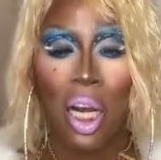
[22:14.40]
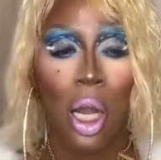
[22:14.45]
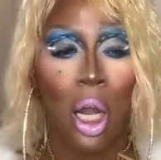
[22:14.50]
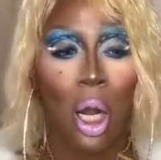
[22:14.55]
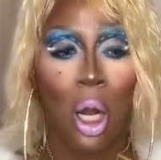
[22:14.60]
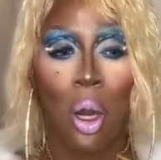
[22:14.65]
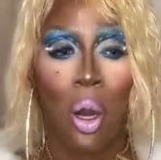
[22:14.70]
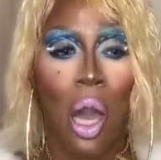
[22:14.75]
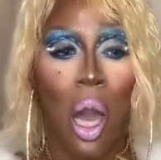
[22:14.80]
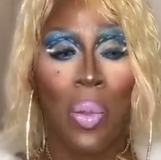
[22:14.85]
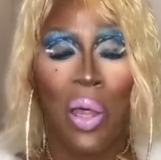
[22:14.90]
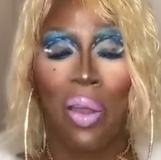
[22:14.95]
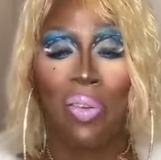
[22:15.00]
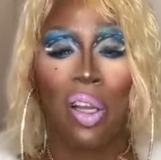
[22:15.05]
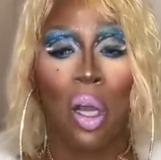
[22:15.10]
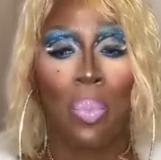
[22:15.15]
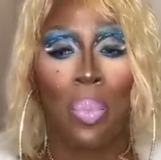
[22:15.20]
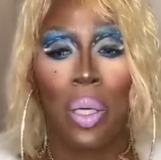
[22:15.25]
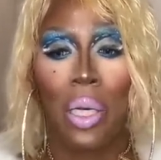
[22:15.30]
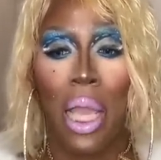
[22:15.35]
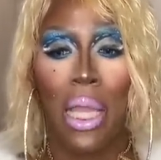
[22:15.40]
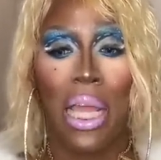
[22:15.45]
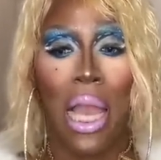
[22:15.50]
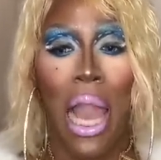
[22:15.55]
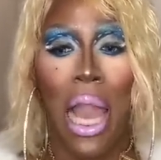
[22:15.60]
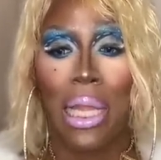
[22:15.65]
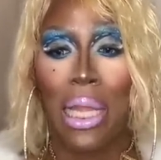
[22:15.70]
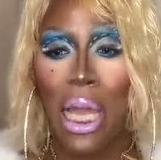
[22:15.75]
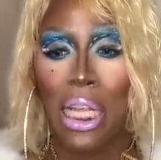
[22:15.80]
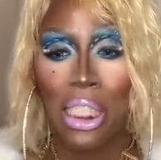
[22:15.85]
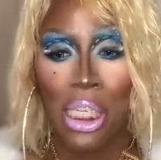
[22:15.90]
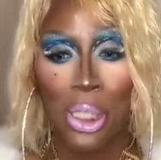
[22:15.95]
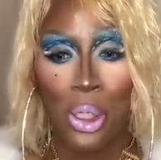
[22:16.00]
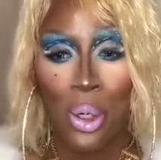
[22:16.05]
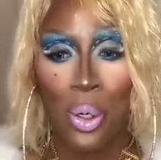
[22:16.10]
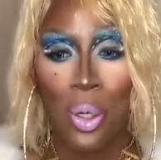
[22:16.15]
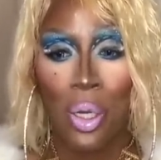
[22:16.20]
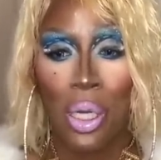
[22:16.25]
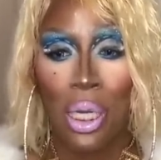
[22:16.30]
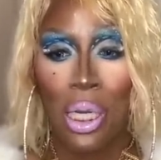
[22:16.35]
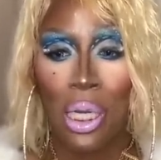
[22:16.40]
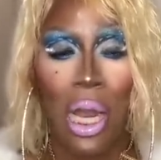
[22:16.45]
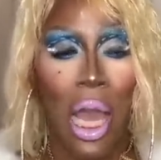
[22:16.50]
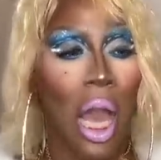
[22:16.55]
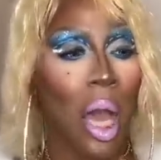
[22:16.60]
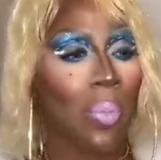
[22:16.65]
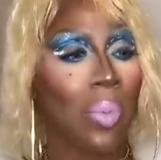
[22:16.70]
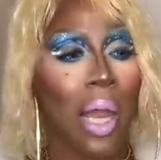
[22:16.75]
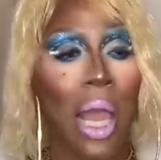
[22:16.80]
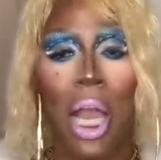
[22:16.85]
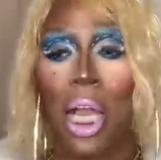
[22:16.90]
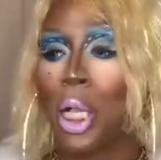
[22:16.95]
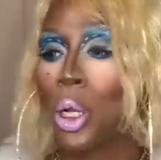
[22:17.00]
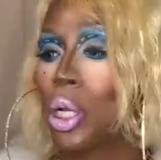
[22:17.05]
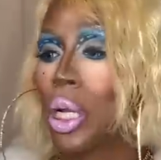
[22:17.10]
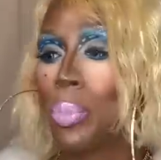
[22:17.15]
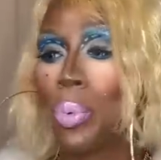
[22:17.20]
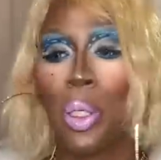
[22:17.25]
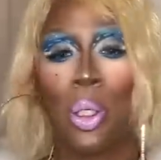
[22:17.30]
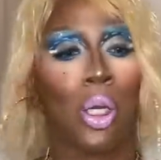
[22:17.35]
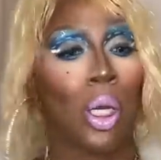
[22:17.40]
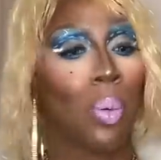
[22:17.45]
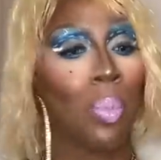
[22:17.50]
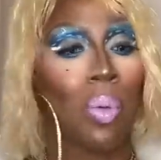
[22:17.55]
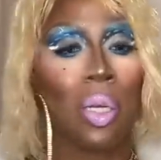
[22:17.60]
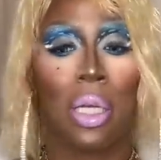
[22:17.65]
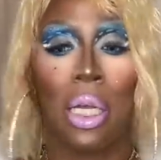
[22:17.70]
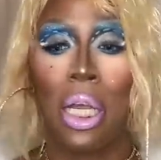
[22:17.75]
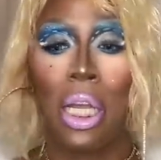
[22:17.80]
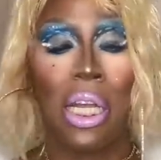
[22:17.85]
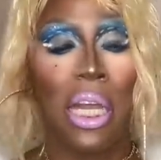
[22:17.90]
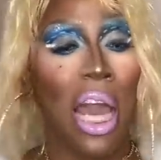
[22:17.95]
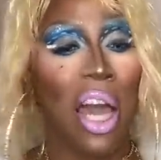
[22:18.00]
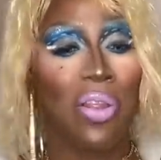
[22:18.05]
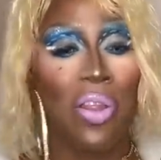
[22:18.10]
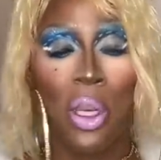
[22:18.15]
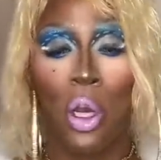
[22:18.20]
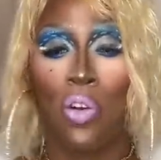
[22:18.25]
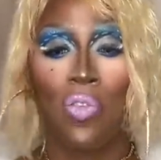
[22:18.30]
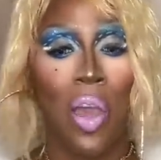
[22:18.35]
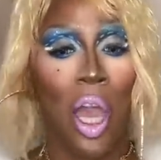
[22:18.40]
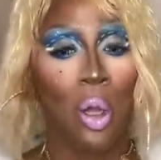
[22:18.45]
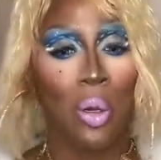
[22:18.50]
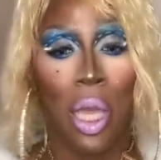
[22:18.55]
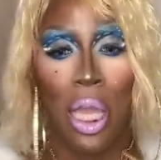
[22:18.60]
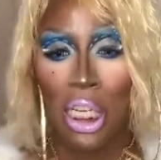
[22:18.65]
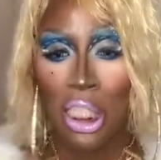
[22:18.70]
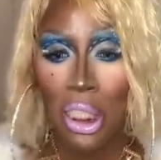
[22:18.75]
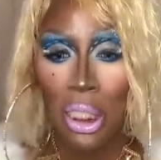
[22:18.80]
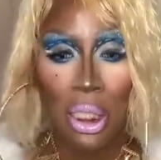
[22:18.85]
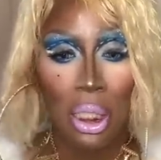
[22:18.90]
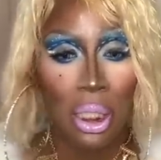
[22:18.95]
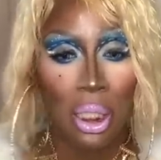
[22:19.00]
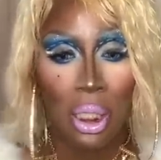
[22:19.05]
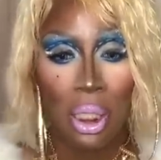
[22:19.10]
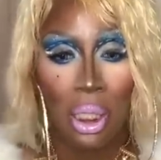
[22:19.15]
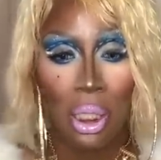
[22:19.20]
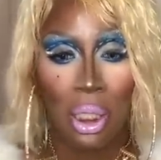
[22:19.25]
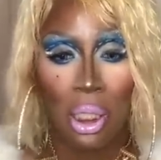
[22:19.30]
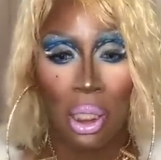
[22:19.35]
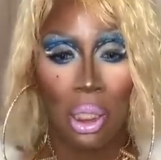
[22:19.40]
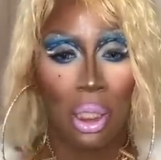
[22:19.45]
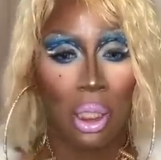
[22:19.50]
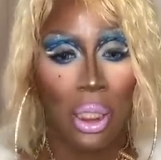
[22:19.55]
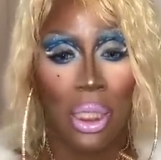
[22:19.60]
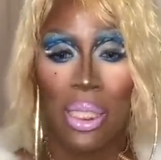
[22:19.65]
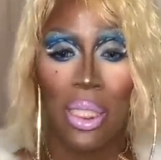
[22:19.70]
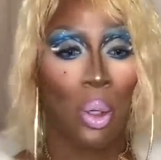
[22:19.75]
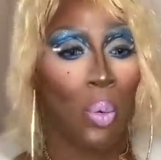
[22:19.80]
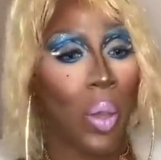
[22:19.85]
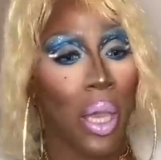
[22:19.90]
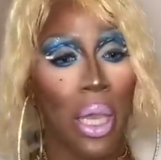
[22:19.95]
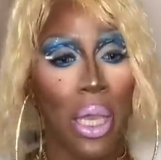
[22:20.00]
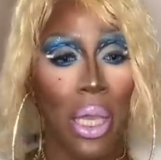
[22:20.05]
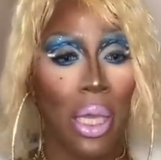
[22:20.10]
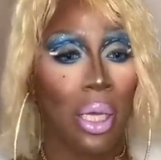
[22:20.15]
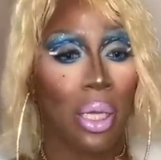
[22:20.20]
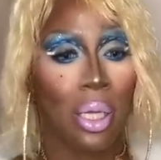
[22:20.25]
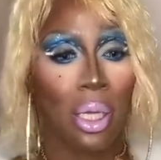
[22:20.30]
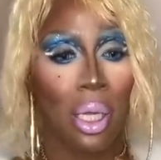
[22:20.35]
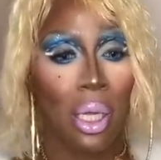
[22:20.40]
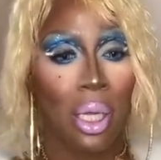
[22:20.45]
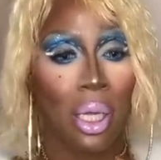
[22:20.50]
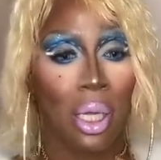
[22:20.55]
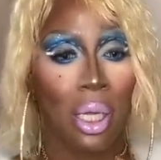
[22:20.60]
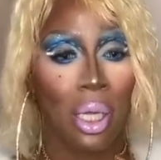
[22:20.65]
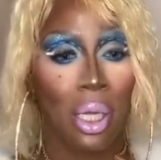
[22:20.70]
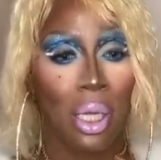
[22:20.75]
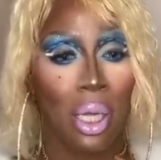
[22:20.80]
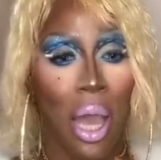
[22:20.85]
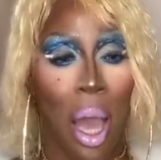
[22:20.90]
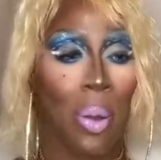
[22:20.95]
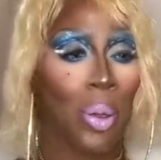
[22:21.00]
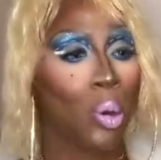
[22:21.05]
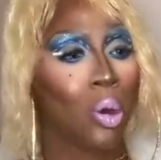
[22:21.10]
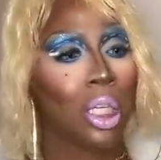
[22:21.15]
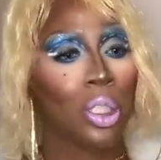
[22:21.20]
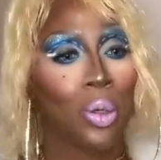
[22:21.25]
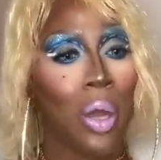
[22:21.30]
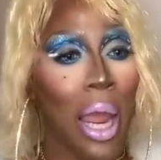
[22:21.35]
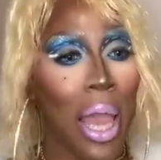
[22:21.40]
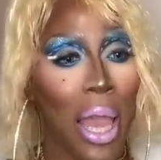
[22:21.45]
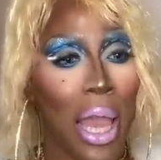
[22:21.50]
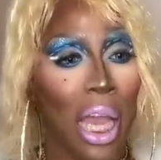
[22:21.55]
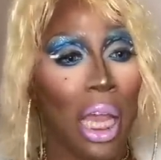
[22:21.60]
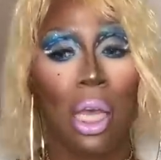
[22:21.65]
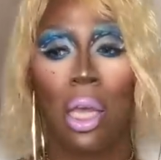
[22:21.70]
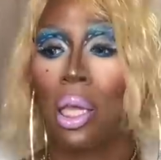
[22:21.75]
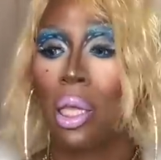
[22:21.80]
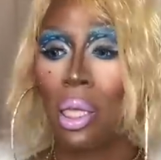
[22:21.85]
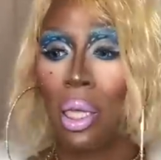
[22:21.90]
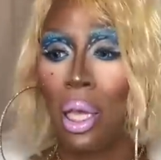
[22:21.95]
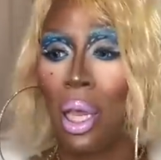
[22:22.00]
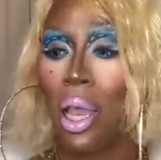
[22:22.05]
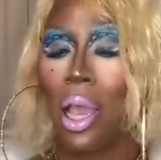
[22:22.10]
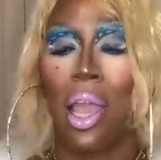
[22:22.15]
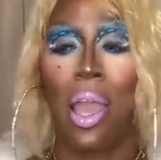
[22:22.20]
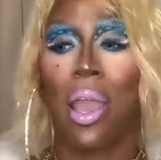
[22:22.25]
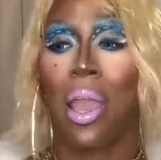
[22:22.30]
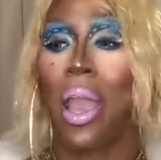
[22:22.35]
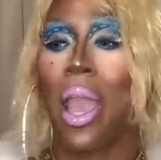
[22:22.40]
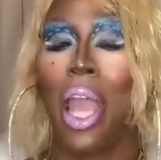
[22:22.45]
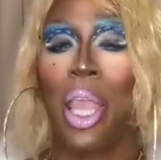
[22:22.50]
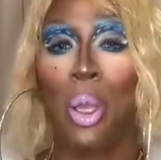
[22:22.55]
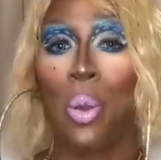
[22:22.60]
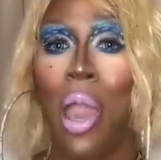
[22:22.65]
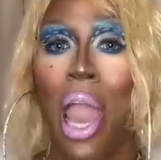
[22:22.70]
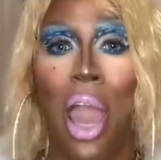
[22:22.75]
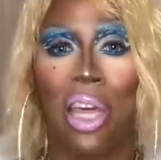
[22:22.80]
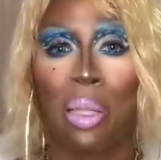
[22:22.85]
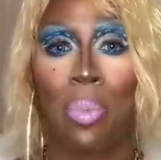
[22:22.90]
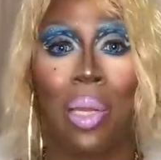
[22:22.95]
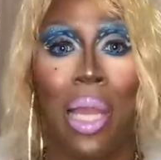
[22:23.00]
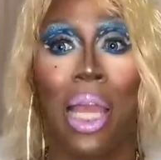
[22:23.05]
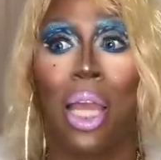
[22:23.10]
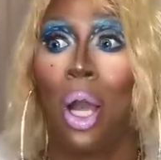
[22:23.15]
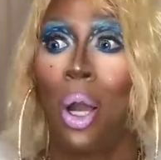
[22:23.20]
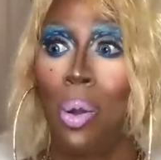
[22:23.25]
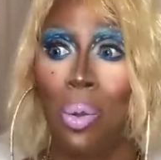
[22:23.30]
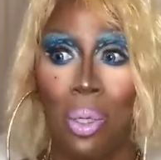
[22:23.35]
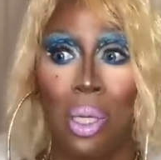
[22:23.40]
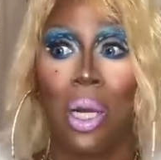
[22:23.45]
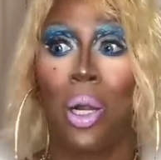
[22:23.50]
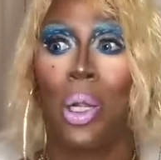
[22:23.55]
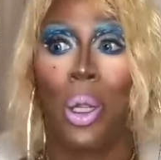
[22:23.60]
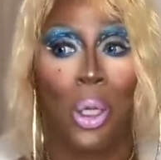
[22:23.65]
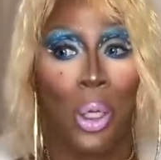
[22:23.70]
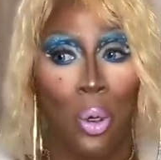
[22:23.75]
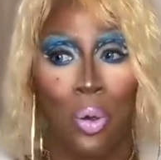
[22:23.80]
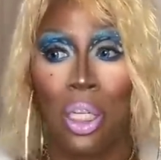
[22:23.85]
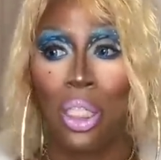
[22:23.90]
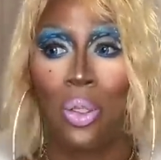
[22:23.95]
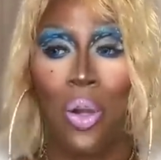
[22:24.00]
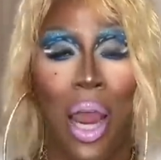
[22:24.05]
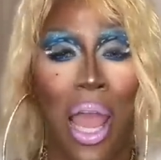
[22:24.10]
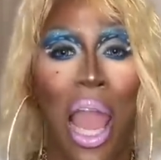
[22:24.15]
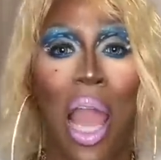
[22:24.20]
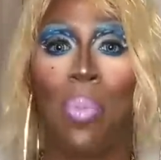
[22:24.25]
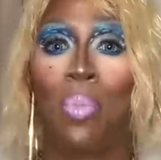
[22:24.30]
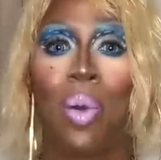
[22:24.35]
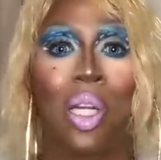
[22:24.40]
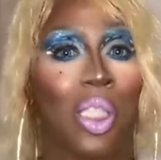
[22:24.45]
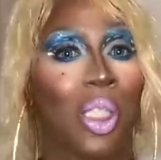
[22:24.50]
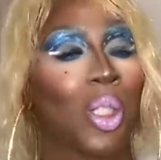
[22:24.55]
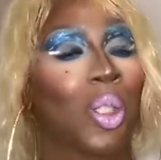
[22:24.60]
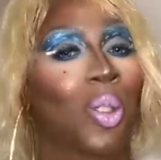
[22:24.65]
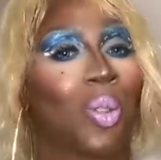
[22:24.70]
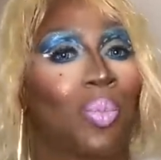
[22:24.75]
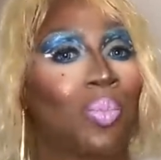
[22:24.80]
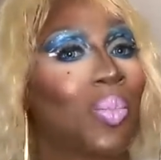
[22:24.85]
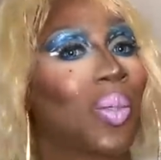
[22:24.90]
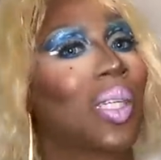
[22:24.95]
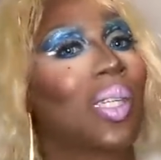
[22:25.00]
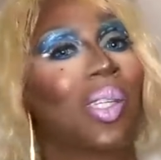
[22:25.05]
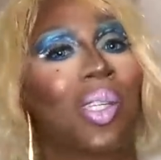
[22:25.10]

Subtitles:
Girl, I'm not even gonna put any eyelashes on. I'm not gonna put on no foundation, just a wig. I'm doing drag. And you have to be like, oh girl, you're doing drag, but you